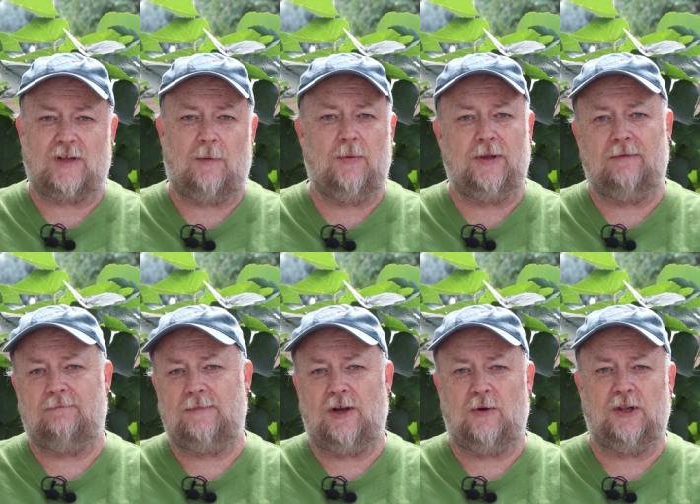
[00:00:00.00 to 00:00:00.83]
I'll put
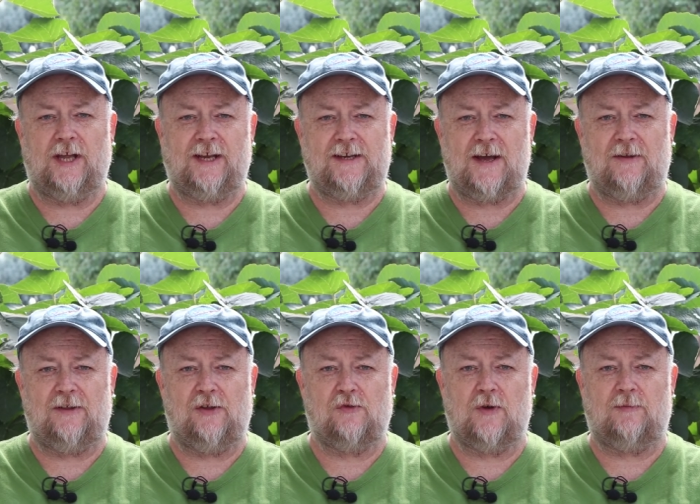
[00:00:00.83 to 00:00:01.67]
you know a link down in the
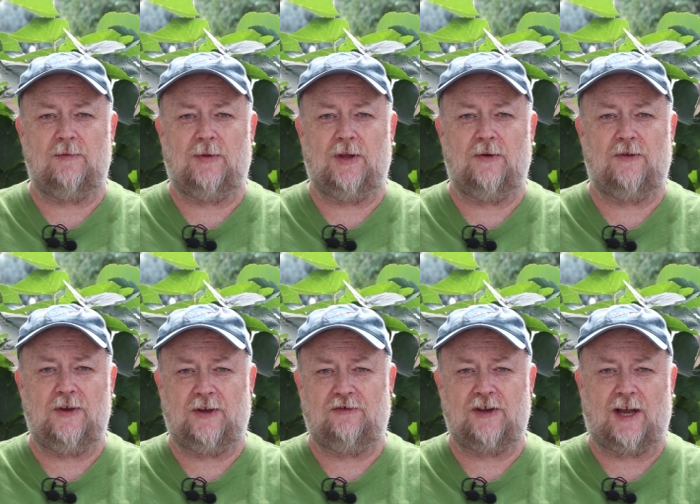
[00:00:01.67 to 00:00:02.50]
description below so you
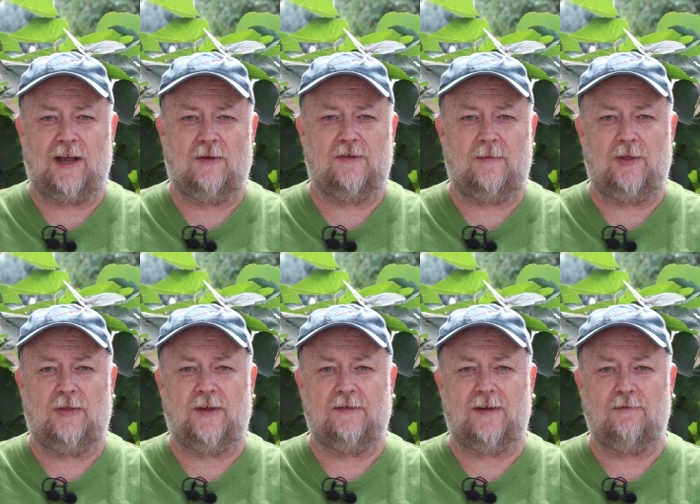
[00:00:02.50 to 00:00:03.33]
can check out some of the
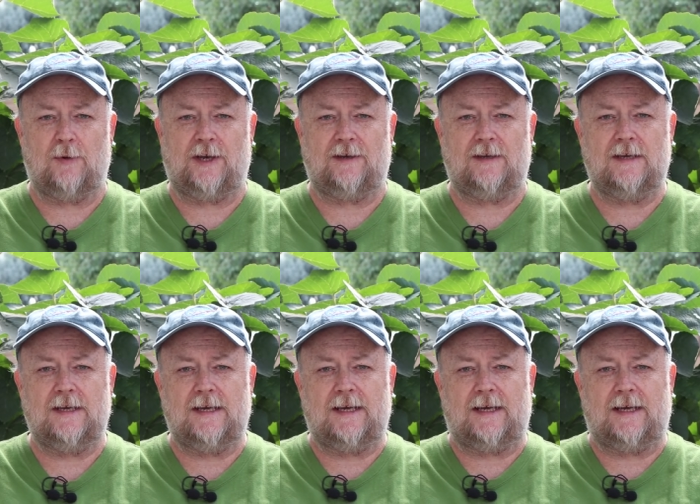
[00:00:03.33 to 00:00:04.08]
things I've written.